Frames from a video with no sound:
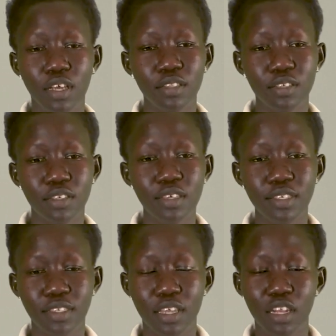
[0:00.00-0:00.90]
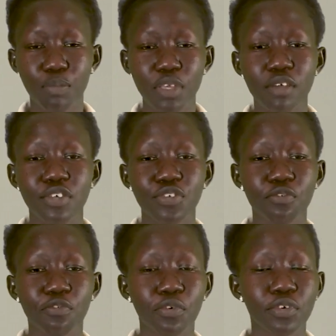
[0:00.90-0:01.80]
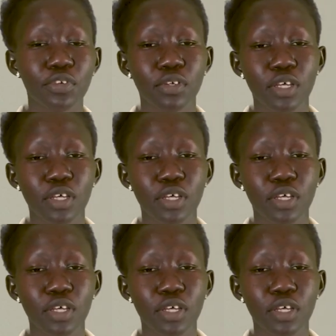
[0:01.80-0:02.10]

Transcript: the taste and appearance of food,